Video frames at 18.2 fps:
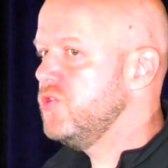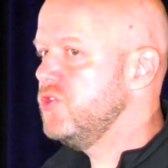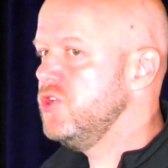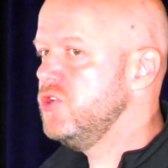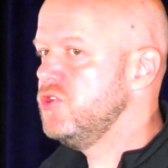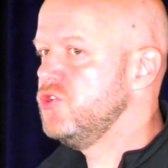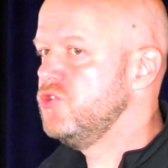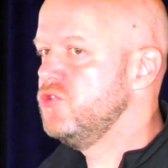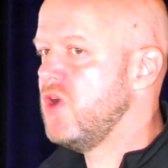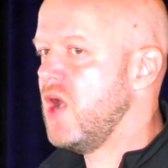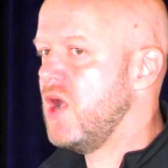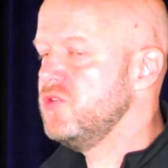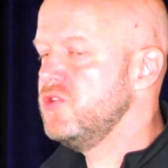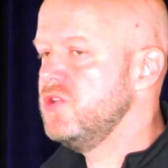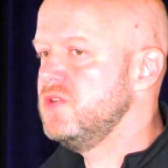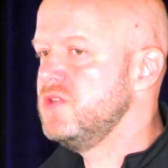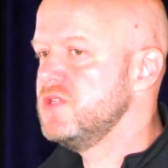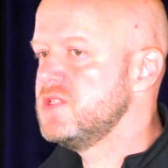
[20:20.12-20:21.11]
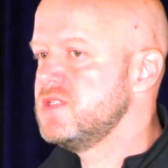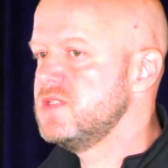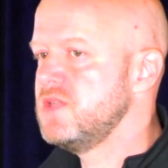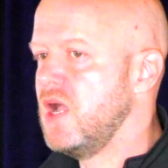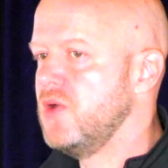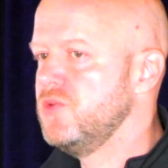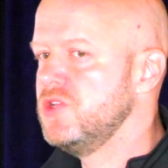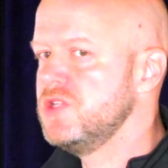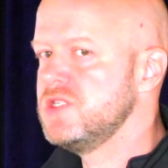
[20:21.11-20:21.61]
do you
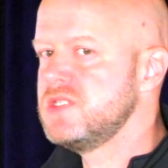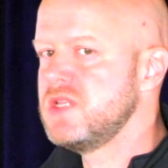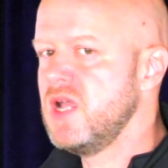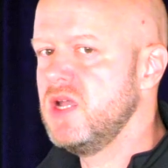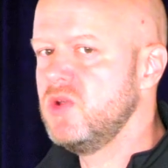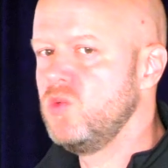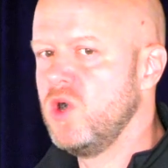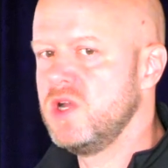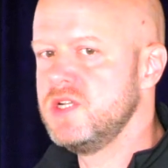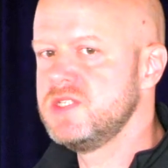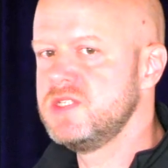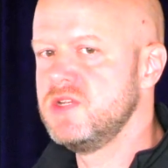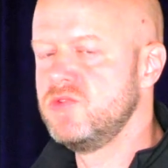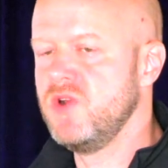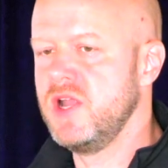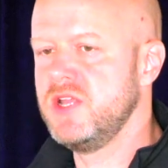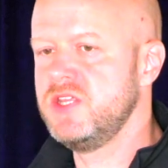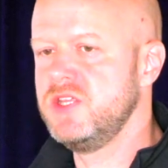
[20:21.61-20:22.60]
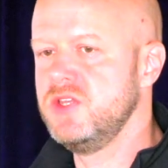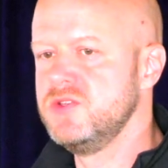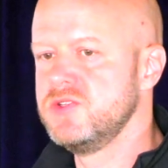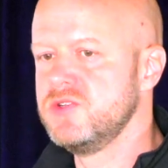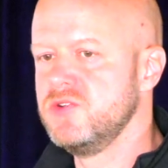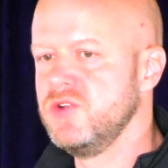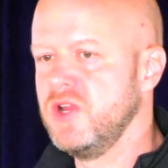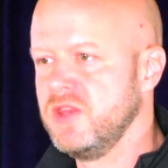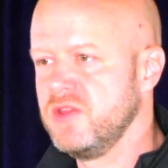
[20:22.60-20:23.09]
decide what is the right
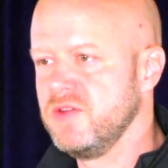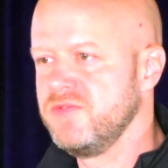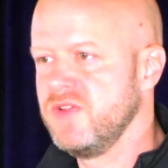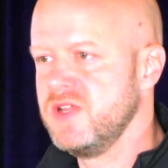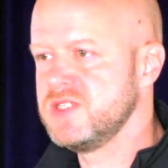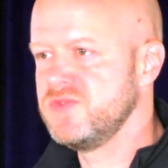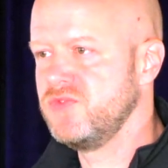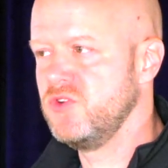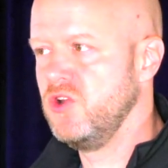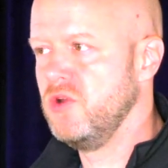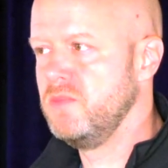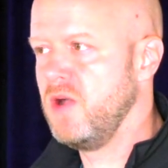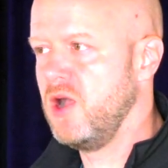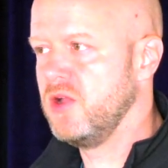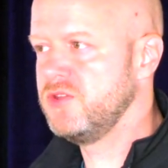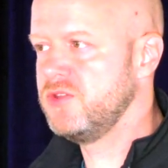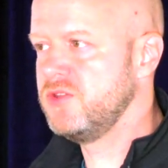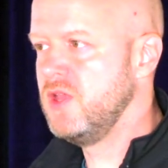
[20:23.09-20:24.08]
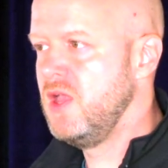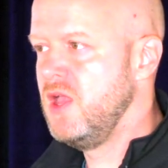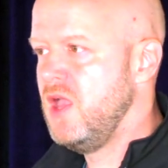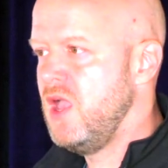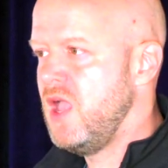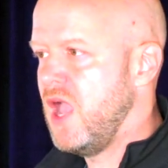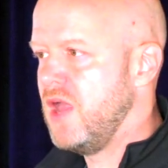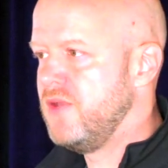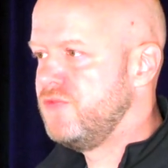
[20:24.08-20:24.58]
user interface for your bot?
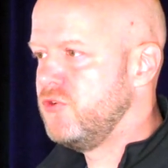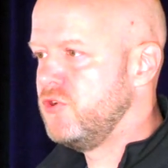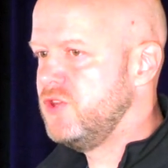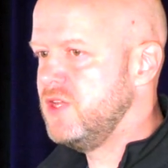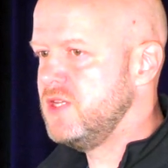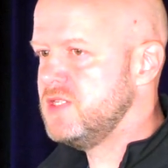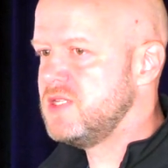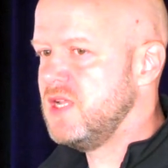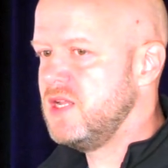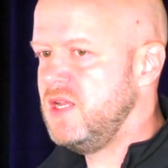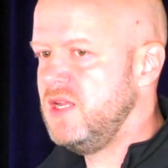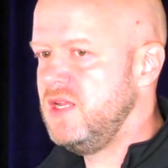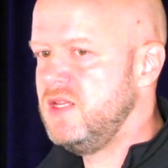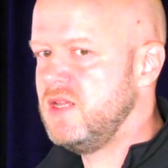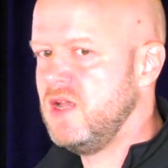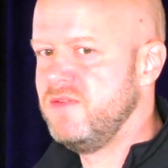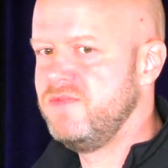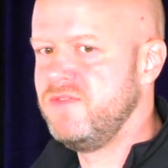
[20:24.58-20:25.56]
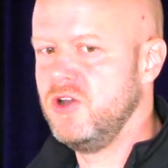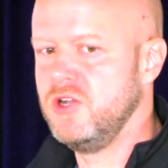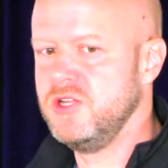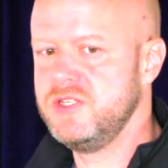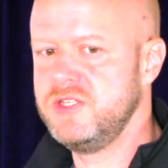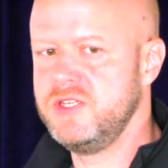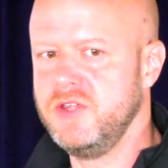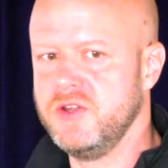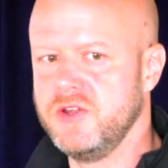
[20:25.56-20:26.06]
And for this, I need a
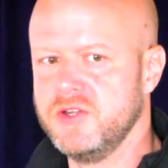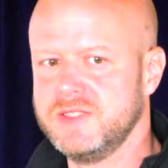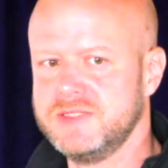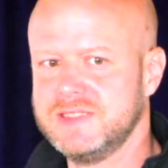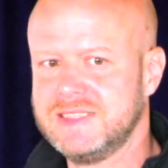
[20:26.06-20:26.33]
volunteer.